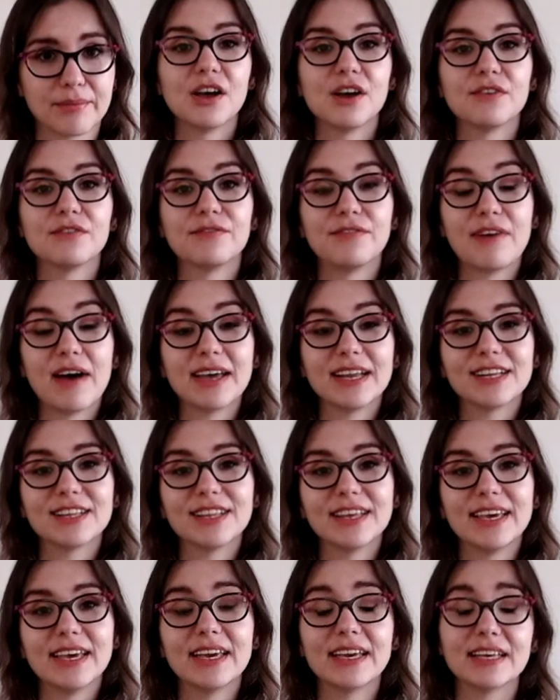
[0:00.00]

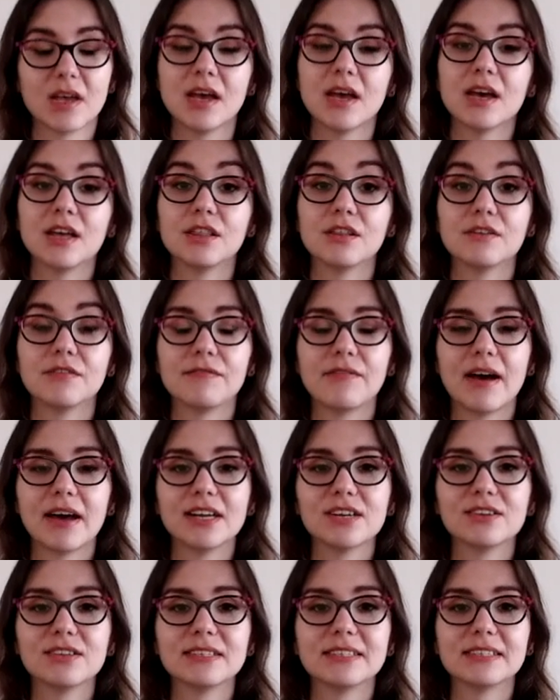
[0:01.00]
Finally, the
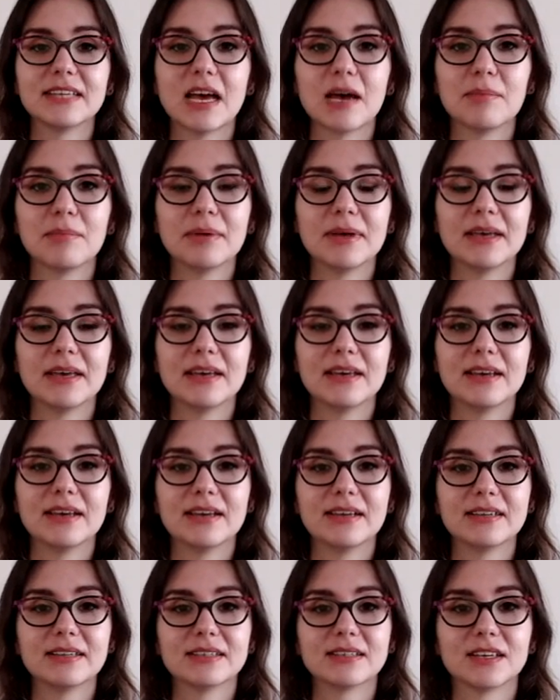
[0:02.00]
final step
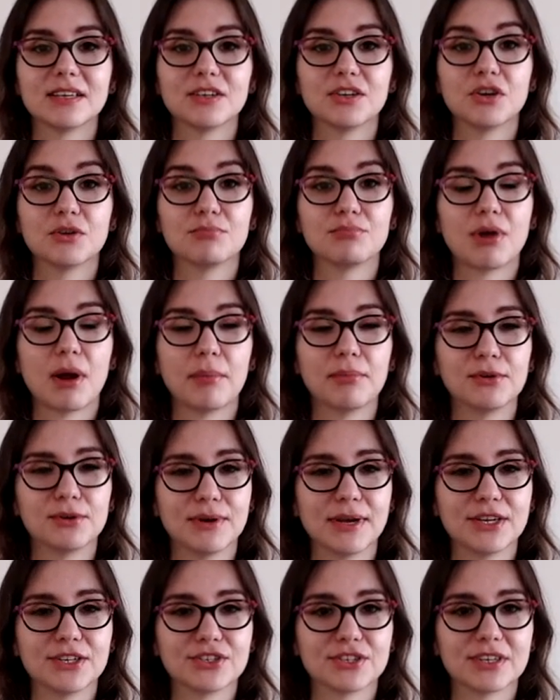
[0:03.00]
is your
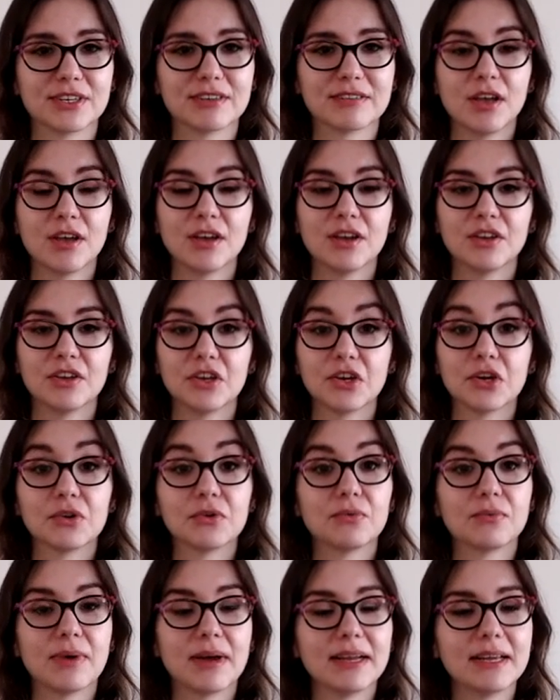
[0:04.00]
preparation.
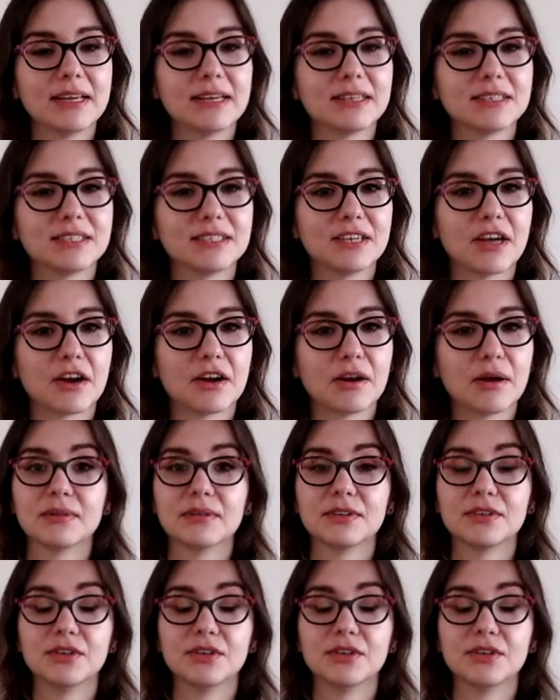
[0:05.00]
You're ready to start.